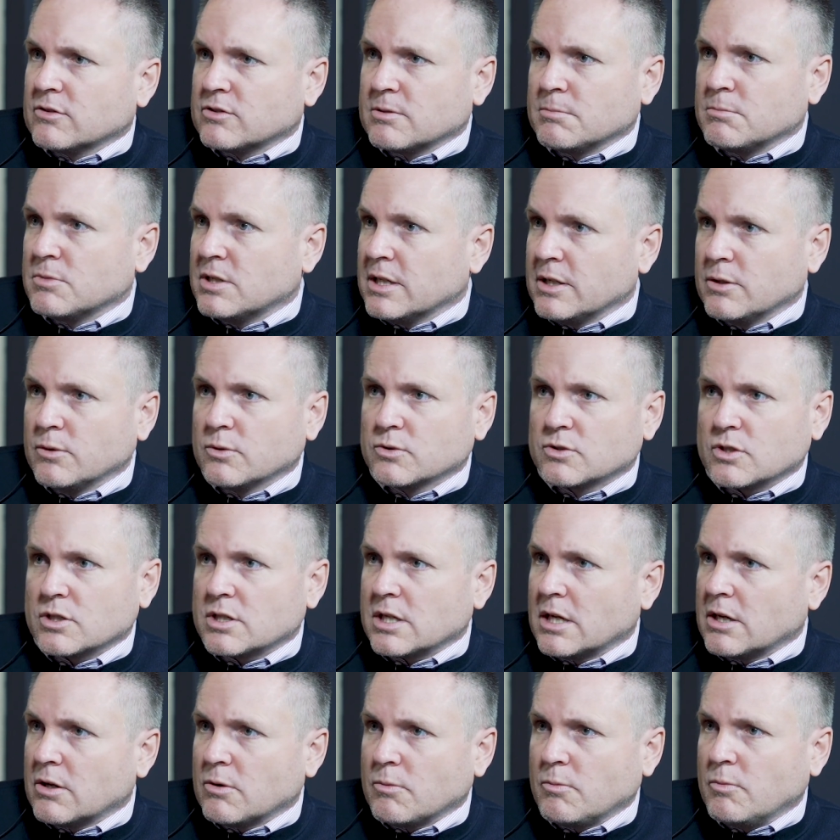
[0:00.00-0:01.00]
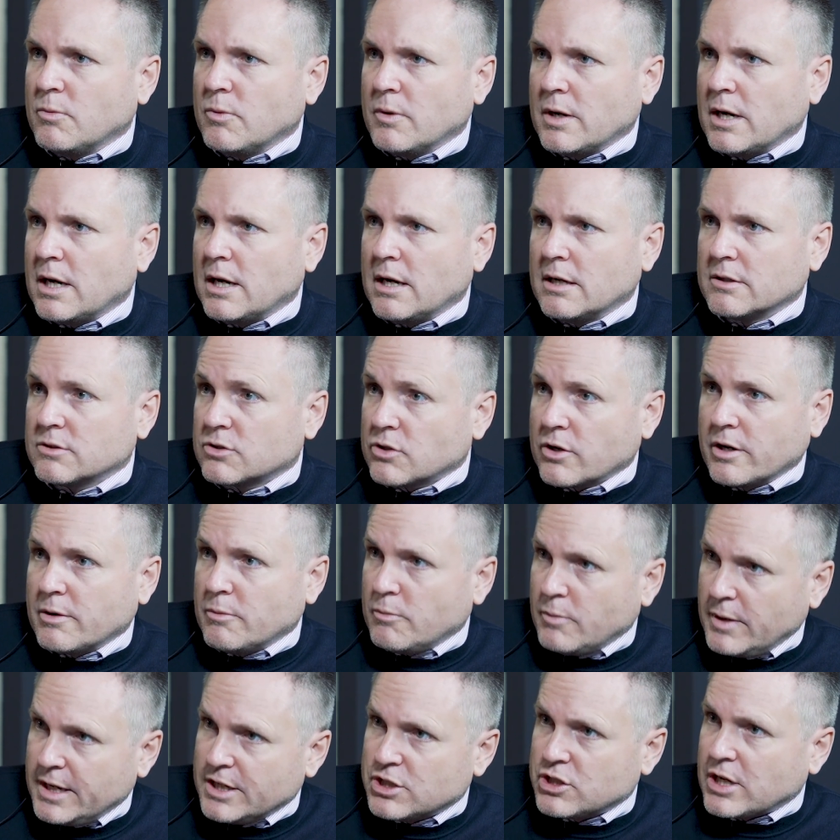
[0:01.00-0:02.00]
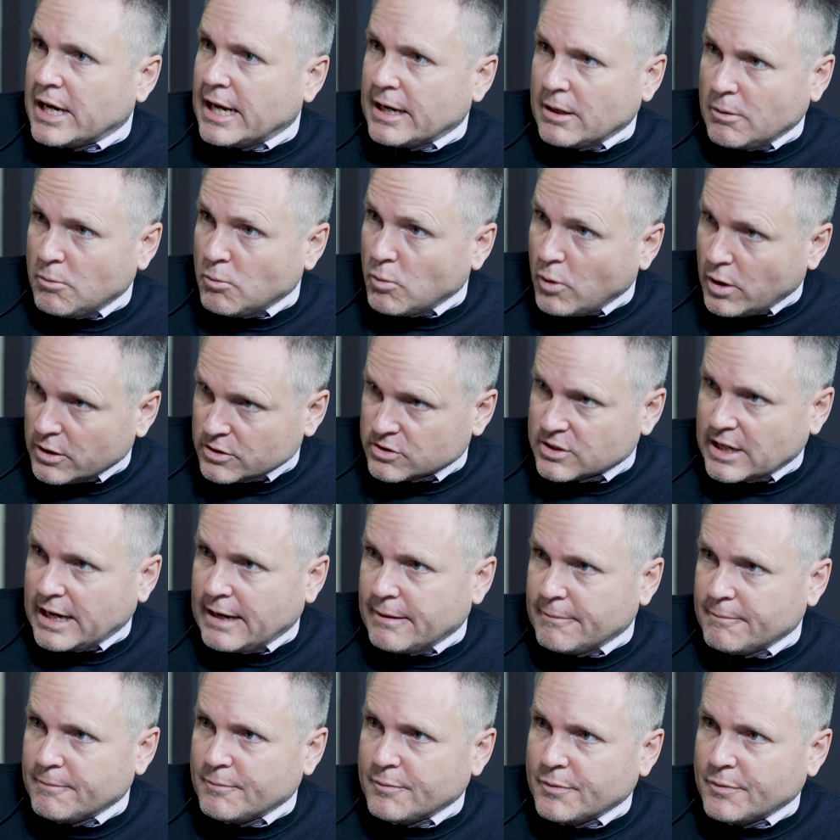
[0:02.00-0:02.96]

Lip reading: Some deals are done on WeChat and WhatsApp,